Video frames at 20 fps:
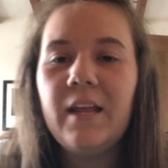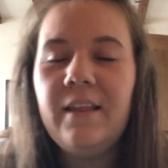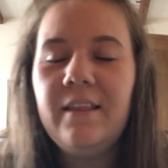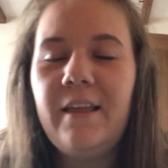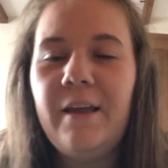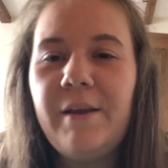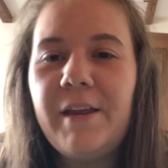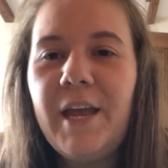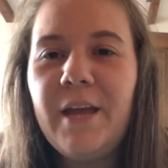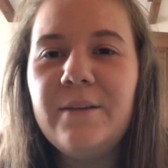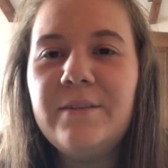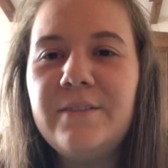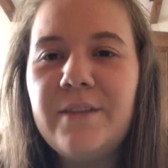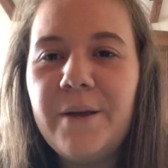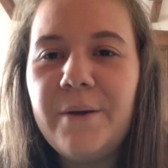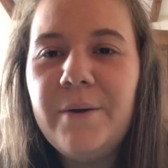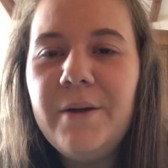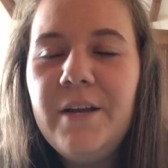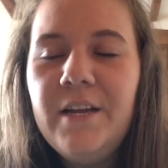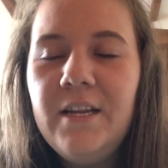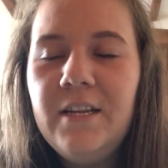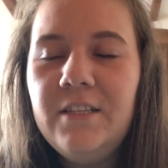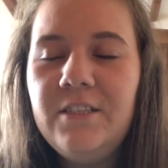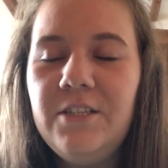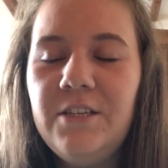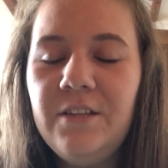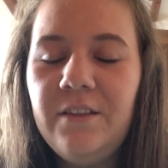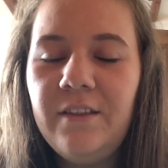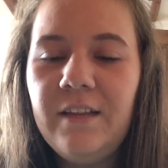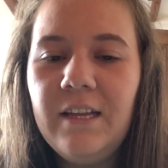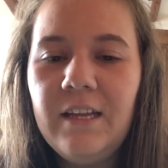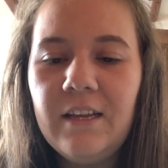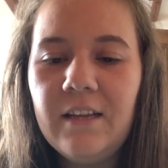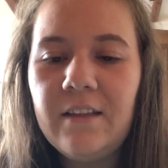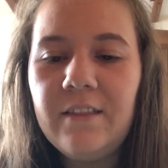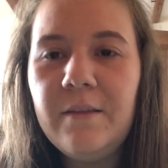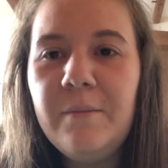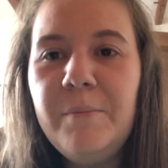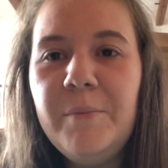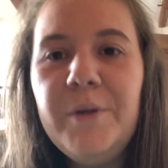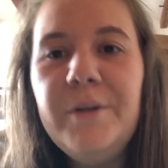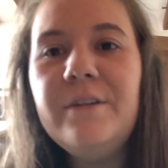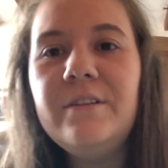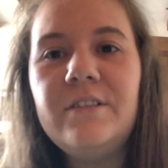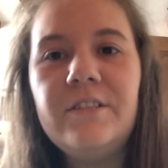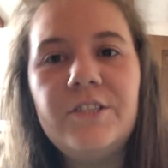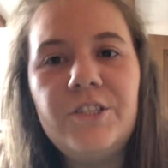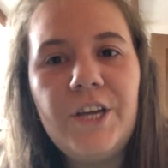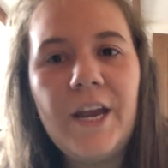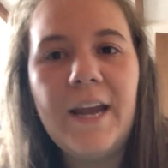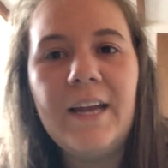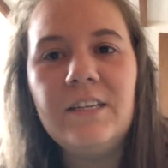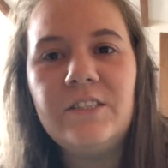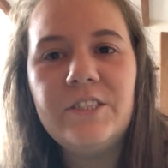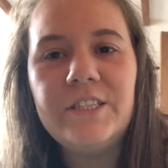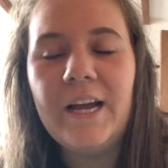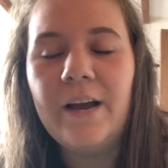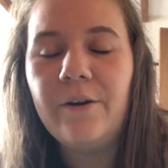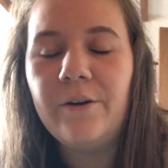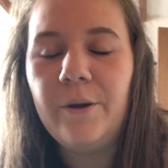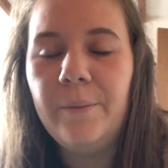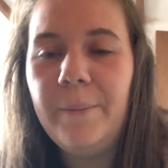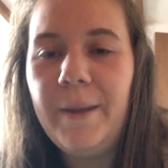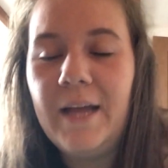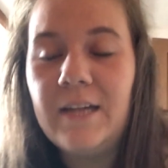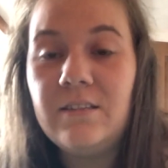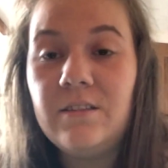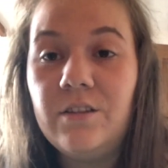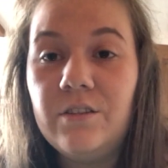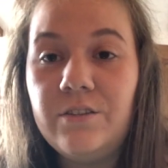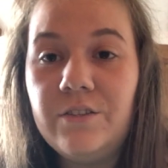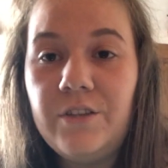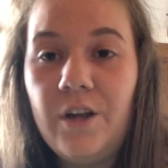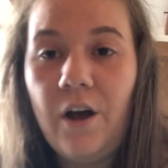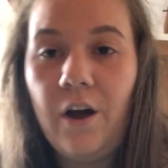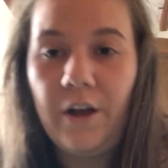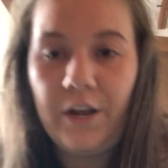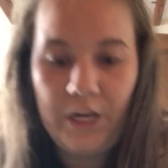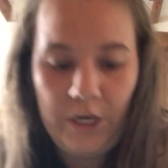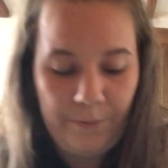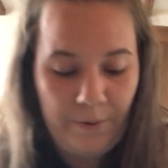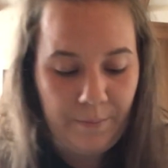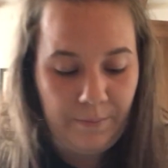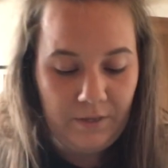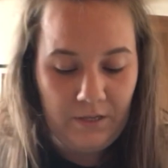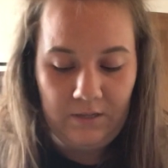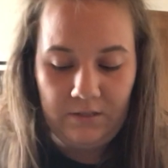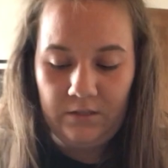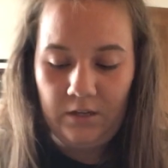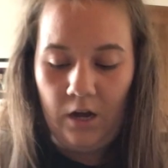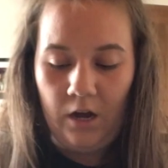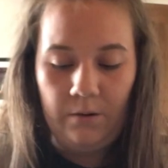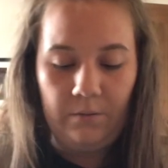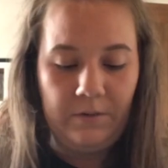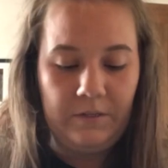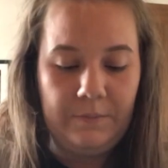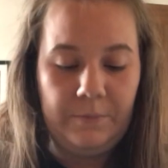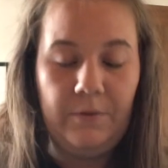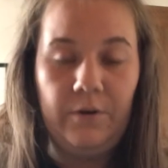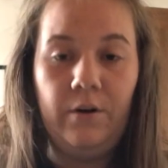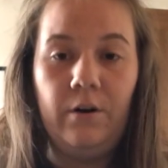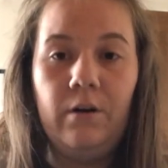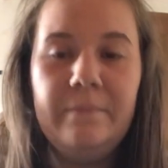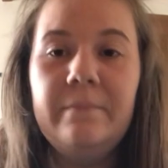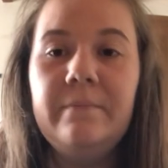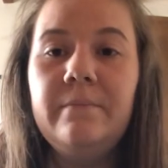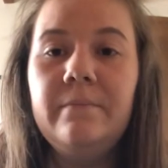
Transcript: There you go. So do you think the moods have changed now compared to the start? Can you remember the start was more